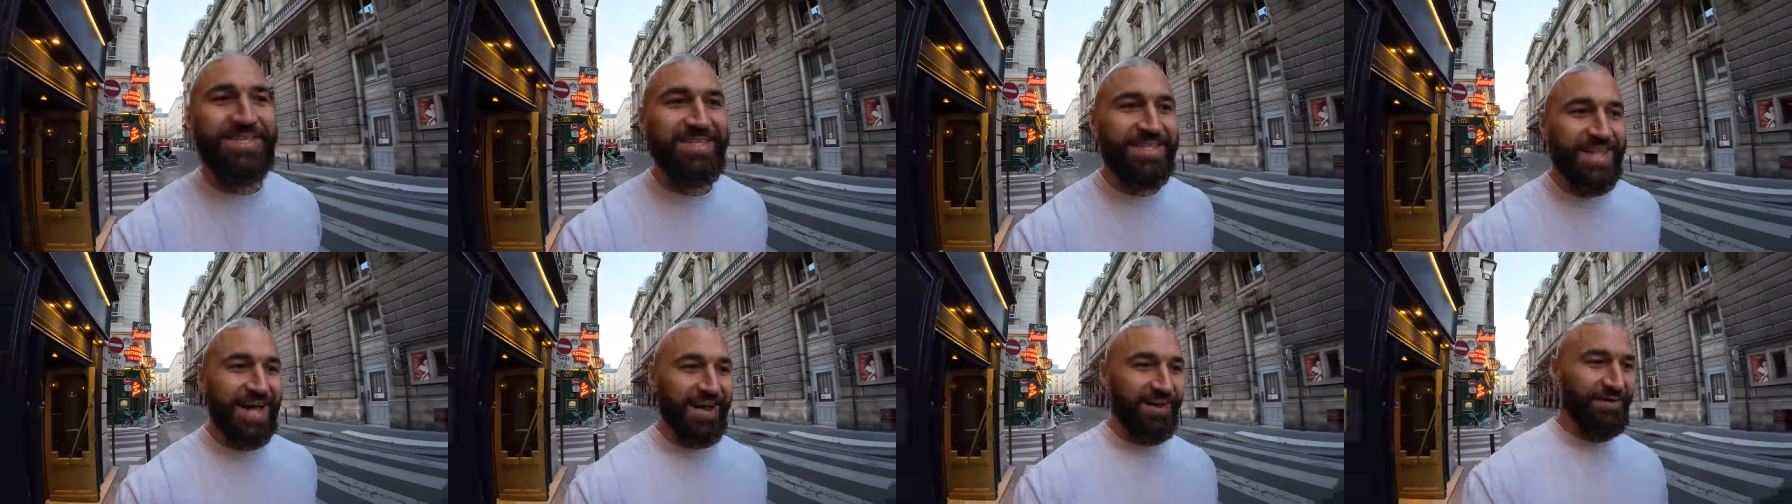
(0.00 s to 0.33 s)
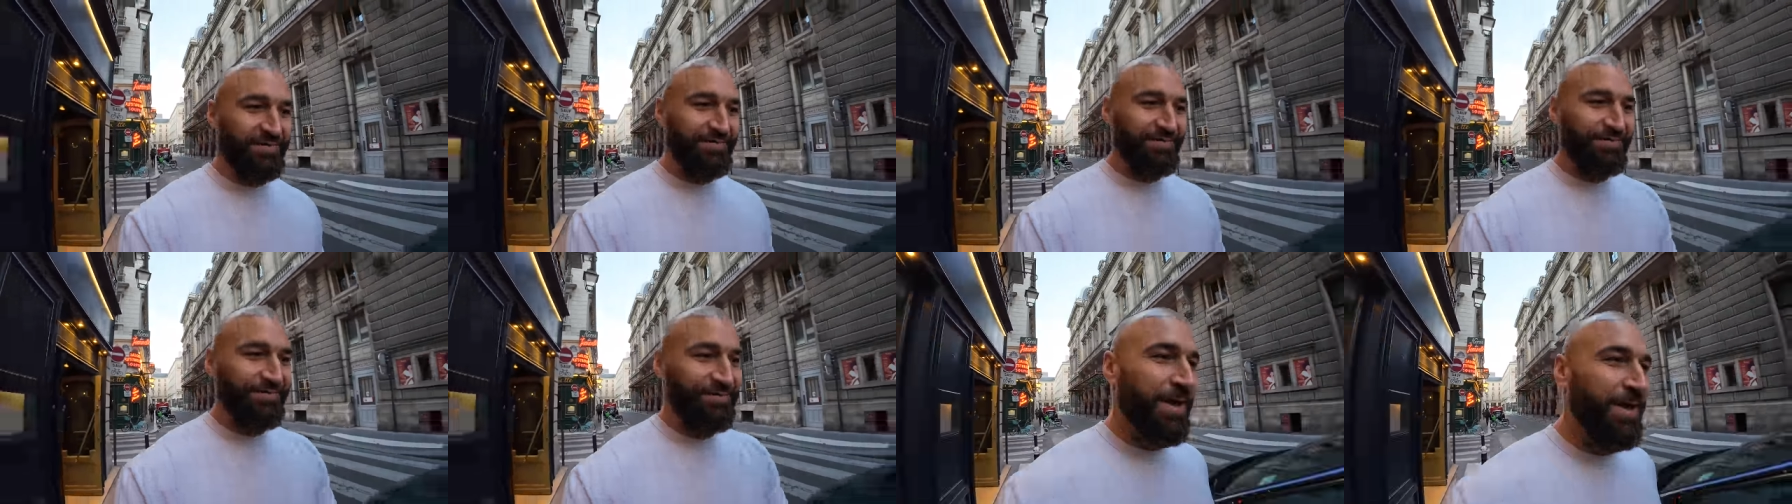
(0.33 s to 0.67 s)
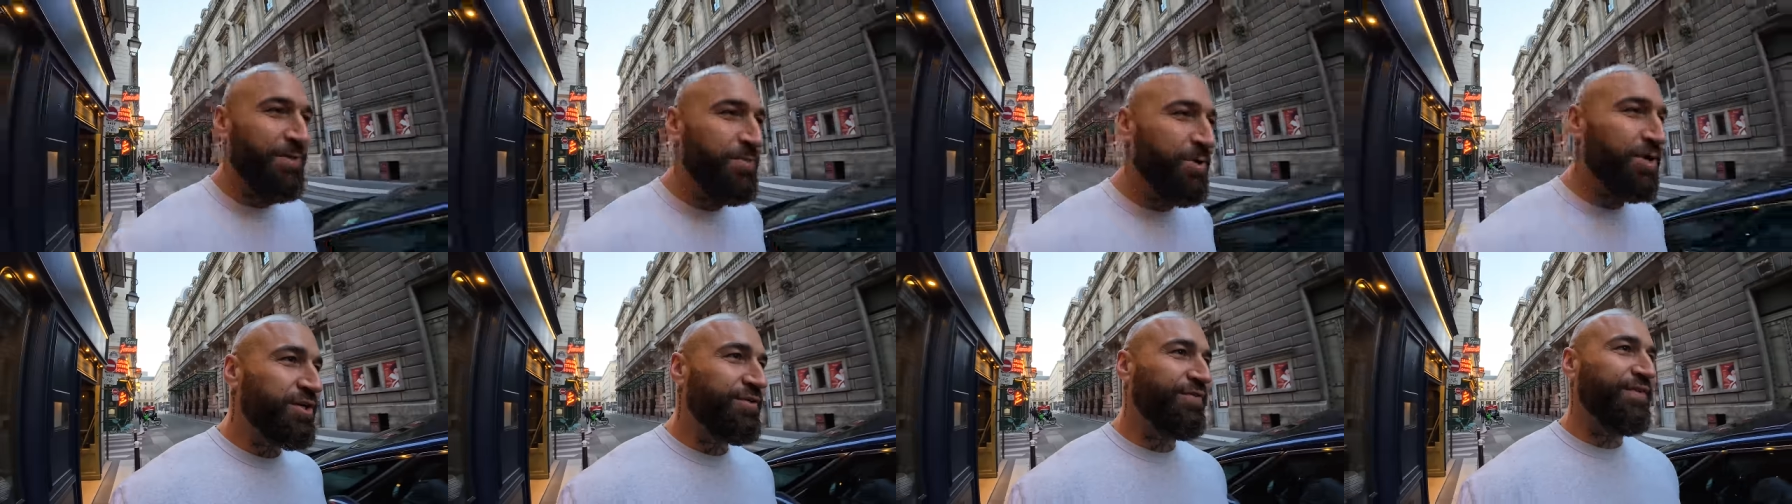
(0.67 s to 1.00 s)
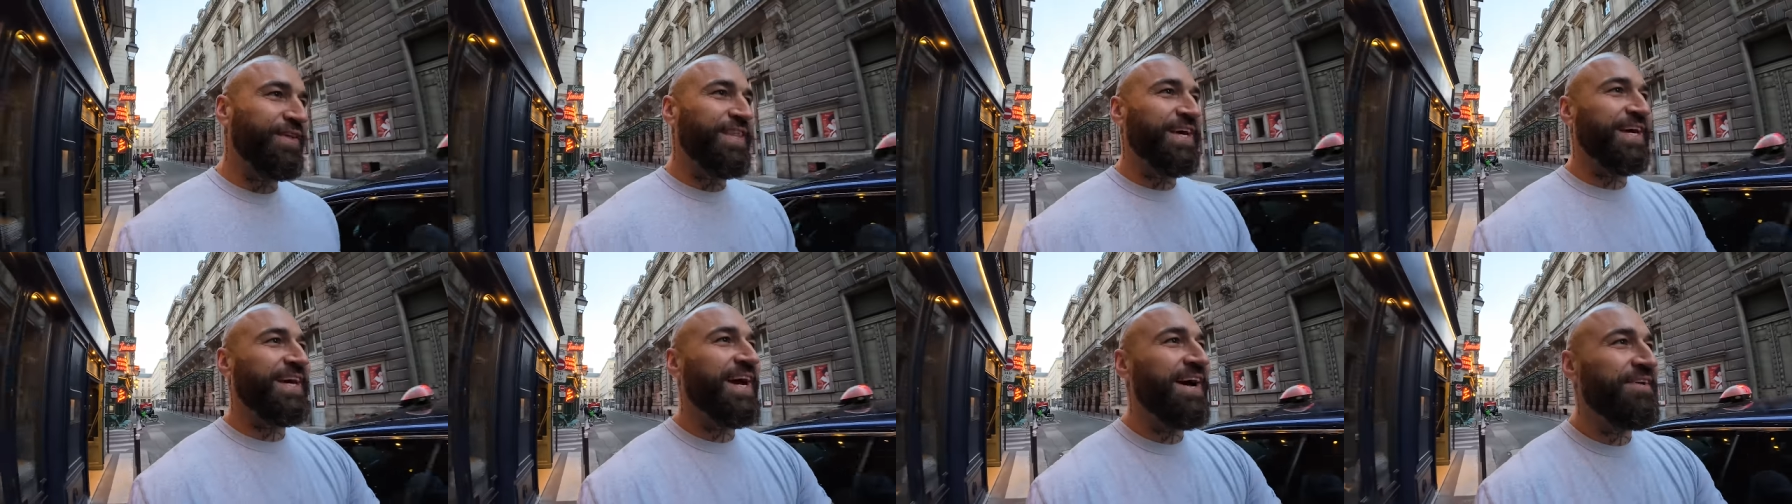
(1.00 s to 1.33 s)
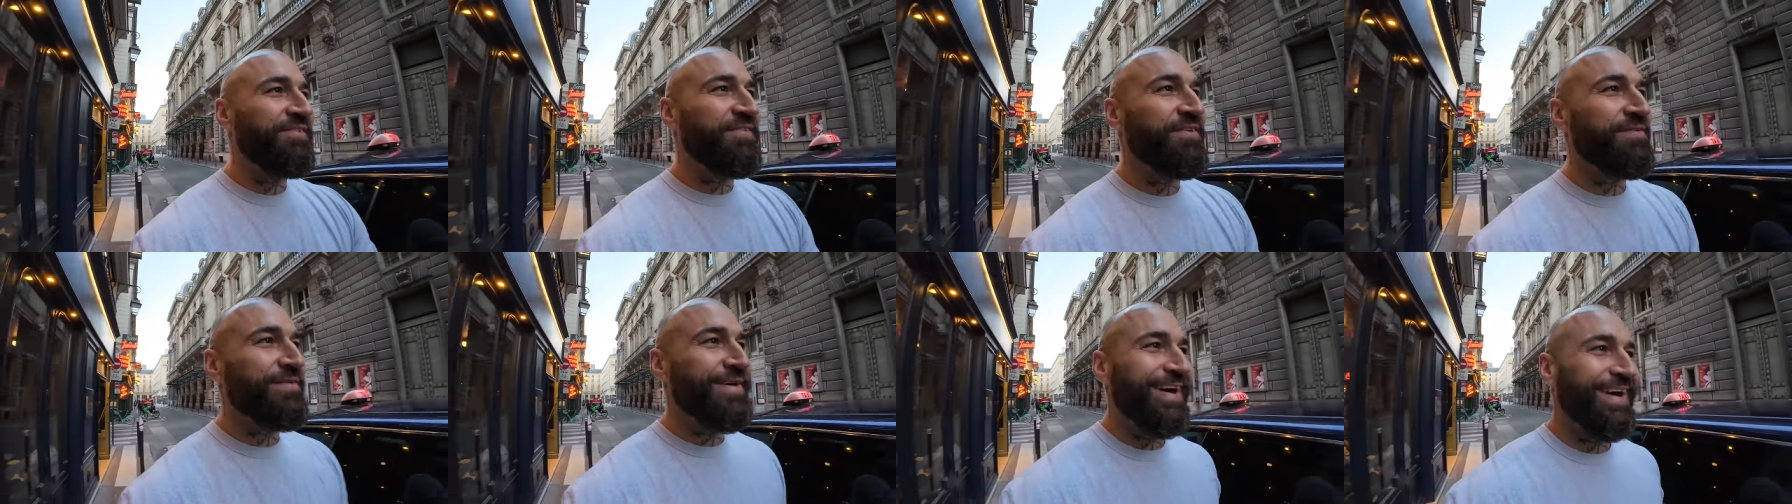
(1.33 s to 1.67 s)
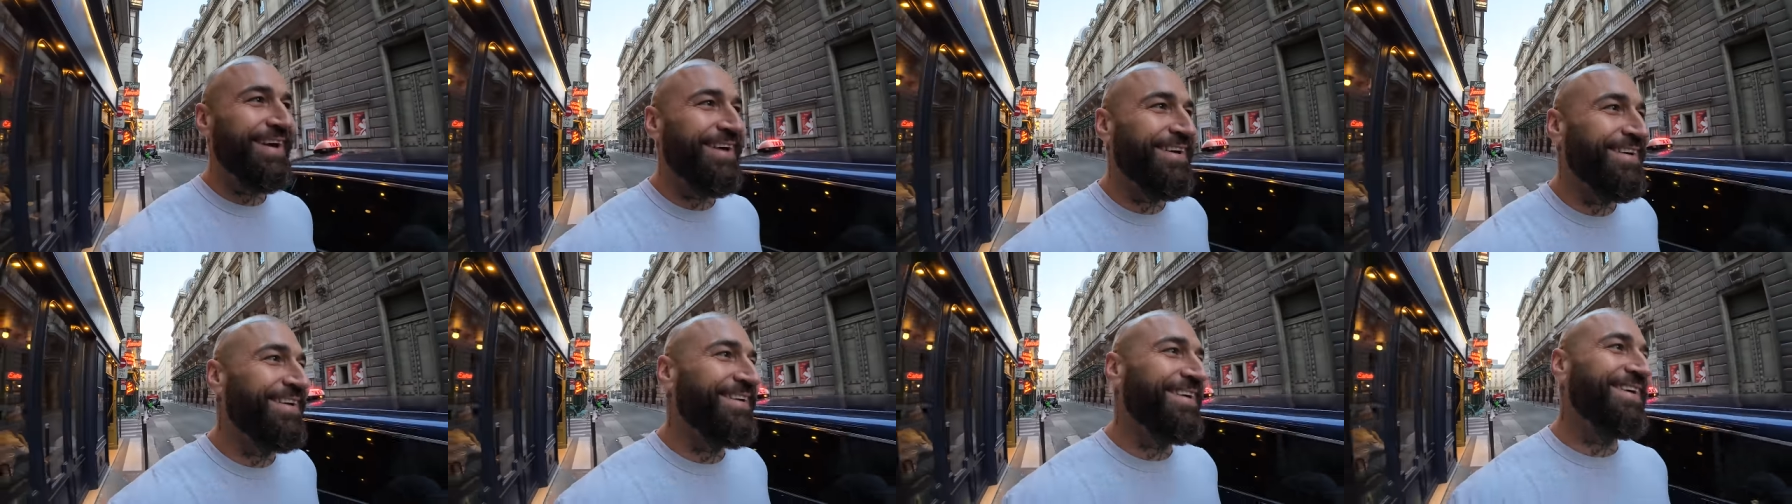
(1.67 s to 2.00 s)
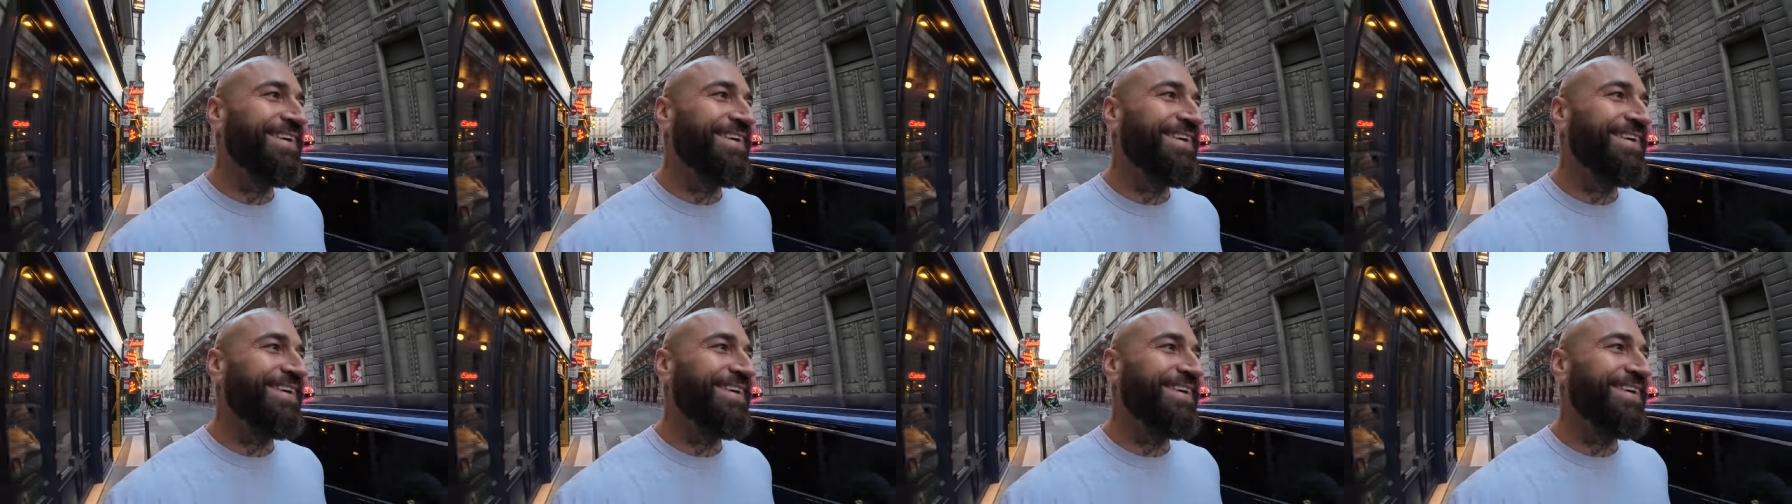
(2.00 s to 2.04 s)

stuff. He works for the government.